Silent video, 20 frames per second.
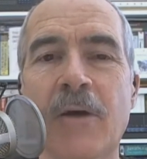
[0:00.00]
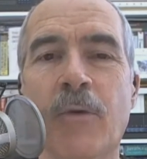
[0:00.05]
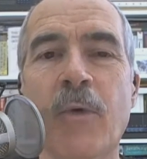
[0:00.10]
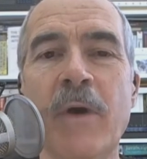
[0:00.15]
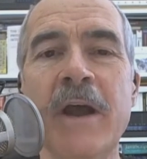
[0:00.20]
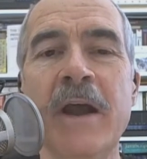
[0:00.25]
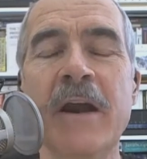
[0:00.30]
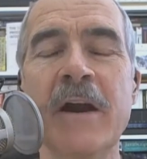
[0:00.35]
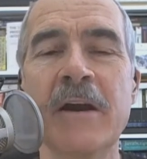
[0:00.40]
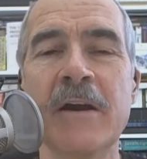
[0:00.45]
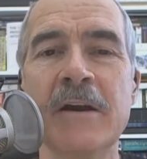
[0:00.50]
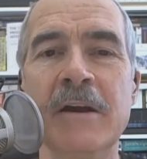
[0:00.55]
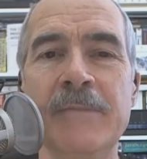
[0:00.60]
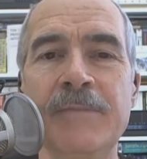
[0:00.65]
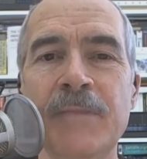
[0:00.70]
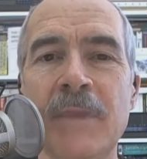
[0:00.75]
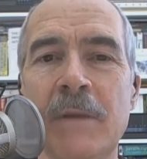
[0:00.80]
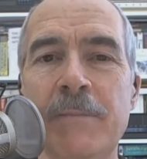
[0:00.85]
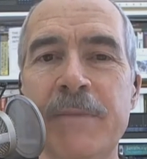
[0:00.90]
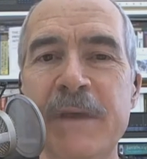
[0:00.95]
where
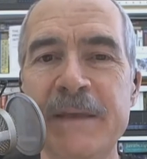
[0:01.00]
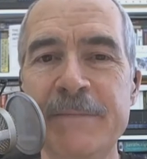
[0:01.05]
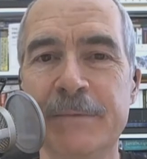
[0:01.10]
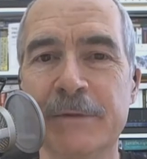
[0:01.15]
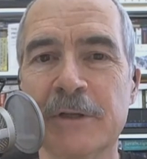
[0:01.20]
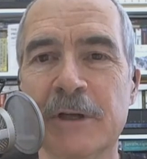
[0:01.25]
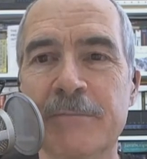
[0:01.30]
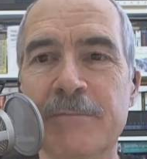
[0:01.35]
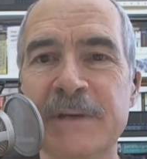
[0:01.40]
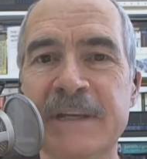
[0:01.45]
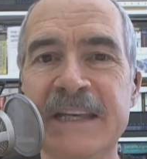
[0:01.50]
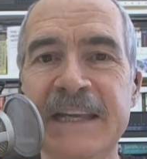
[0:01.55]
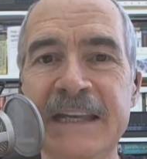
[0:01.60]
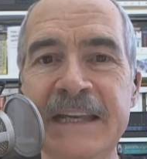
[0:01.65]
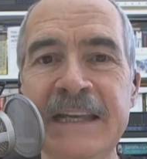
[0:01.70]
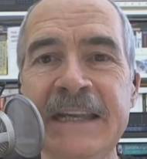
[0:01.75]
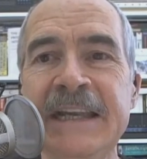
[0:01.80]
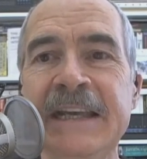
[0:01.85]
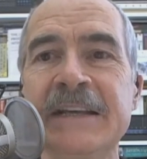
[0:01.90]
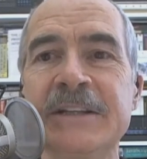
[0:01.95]
people are
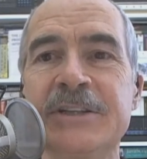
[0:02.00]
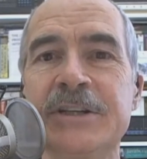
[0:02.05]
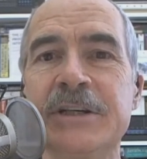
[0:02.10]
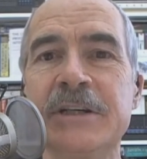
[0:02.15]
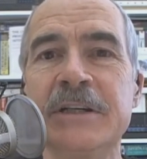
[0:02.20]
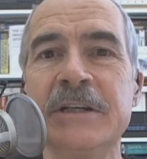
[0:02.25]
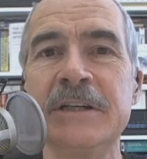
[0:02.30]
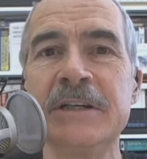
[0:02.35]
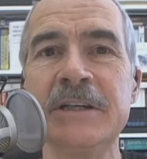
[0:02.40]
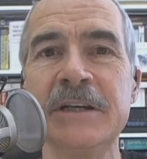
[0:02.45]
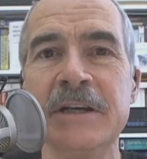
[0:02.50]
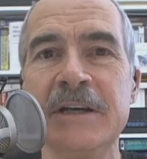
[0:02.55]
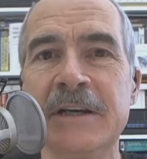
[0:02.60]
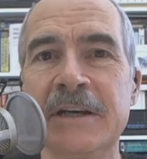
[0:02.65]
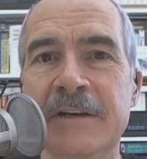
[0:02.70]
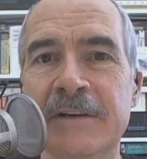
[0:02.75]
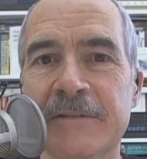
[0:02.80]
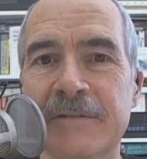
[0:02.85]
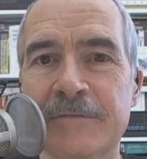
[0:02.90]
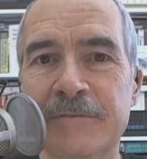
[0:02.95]
beginning to
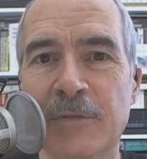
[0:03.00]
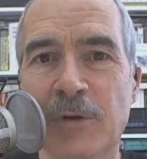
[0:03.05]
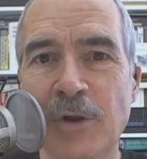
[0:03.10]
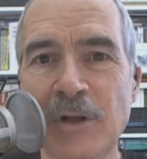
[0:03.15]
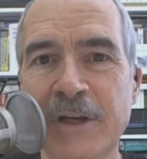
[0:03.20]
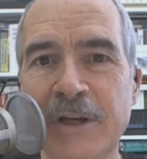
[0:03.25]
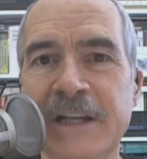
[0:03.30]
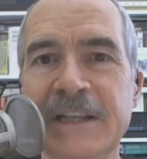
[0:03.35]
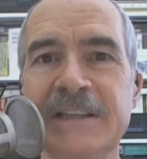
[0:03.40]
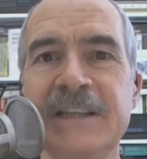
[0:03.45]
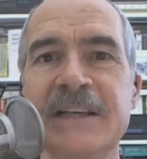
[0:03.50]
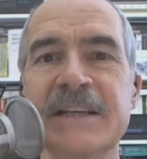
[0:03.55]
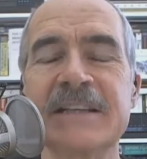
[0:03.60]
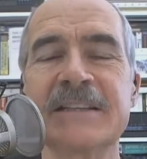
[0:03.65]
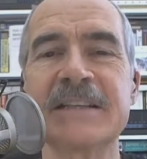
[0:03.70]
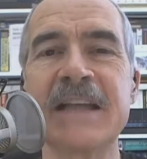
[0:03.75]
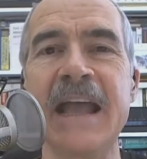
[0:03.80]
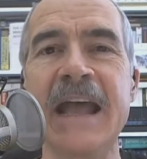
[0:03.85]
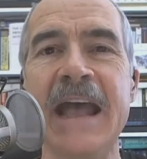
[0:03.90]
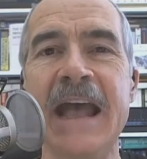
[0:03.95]
look at
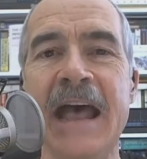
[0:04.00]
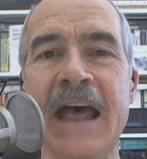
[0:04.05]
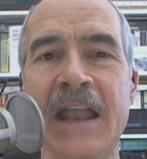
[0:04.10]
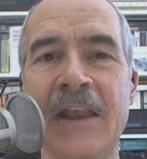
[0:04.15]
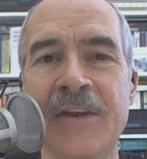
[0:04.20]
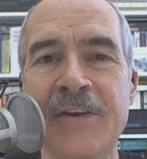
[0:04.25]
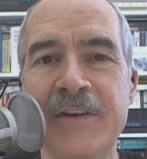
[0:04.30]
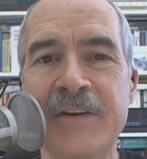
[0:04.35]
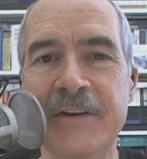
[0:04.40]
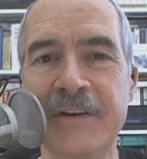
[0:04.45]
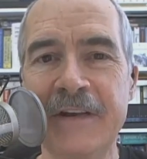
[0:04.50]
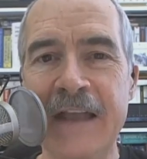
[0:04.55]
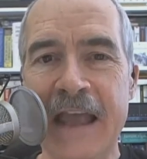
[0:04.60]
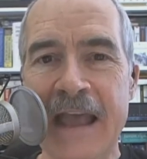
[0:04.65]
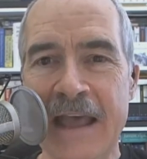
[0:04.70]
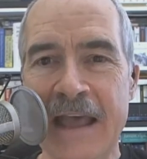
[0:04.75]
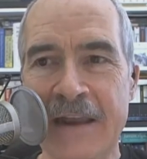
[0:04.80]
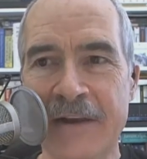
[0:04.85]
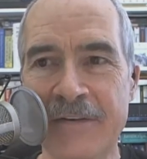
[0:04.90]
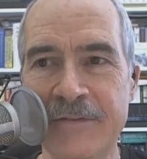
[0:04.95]
this and
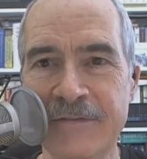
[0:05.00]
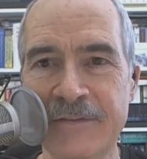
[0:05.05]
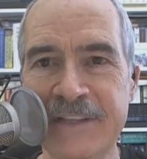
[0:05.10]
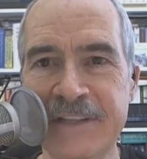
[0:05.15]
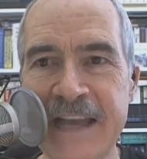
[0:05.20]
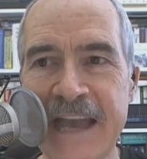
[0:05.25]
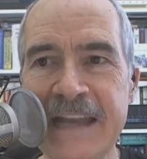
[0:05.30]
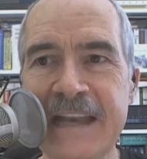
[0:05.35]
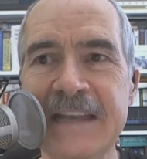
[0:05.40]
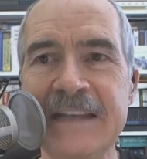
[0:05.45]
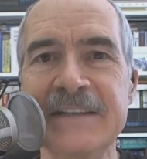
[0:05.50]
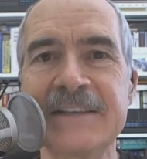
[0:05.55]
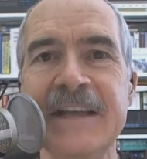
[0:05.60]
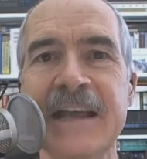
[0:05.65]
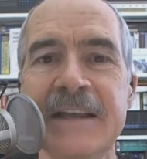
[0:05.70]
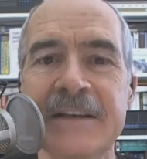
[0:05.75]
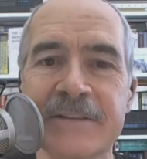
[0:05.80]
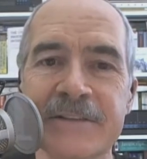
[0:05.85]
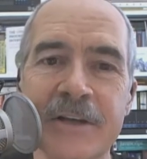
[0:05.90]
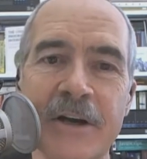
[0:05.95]
get it.
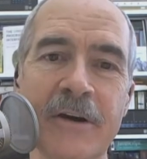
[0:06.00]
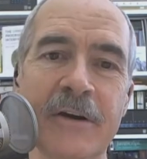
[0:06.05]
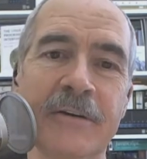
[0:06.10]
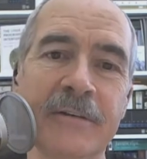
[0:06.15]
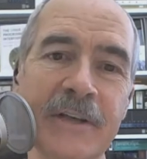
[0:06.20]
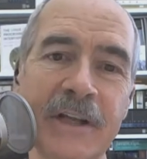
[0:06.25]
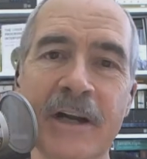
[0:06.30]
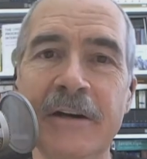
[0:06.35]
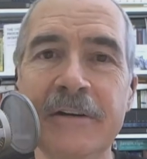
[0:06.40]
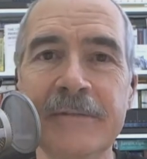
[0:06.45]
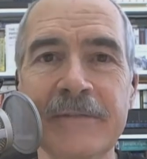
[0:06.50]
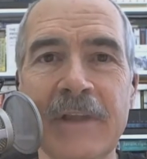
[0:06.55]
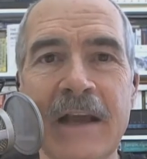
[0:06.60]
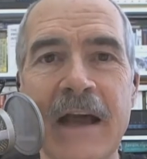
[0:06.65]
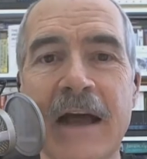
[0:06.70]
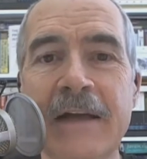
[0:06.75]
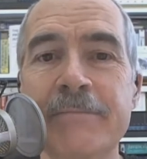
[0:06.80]
And so, you know,